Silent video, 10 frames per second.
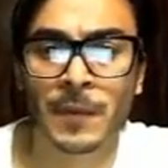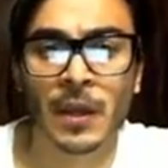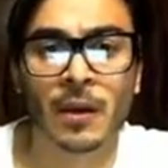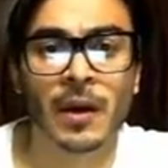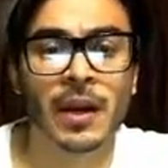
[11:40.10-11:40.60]

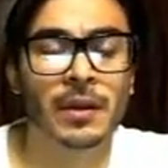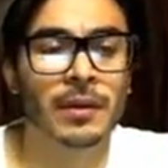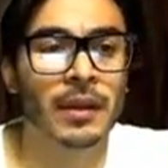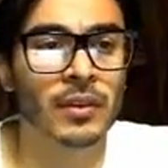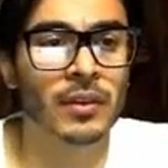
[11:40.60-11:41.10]
All right,
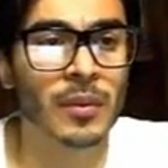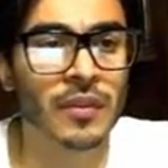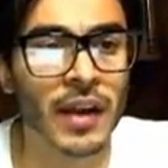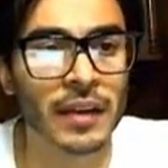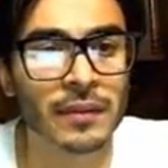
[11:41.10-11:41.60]
it's number
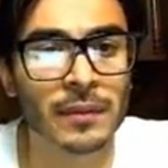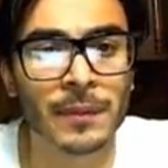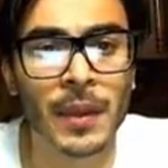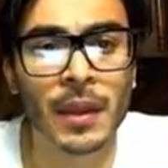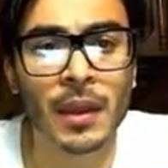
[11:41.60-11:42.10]
5.
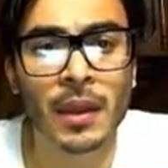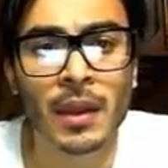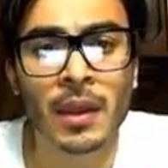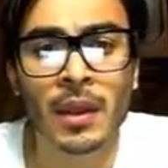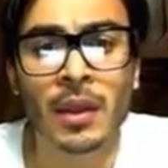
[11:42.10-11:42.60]

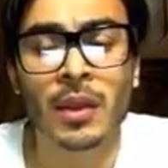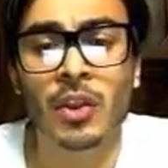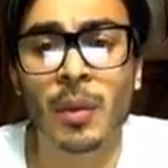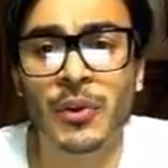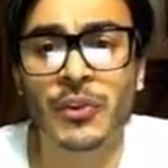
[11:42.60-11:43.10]

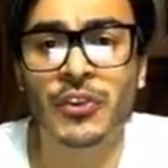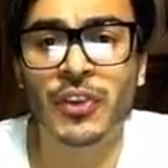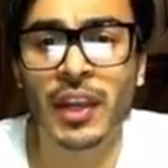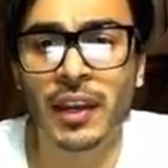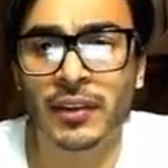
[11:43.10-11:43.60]
Number
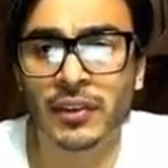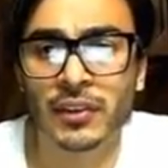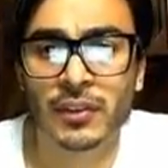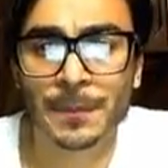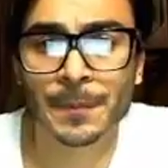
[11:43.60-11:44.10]

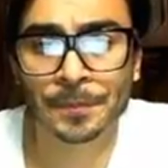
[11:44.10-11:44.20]
6.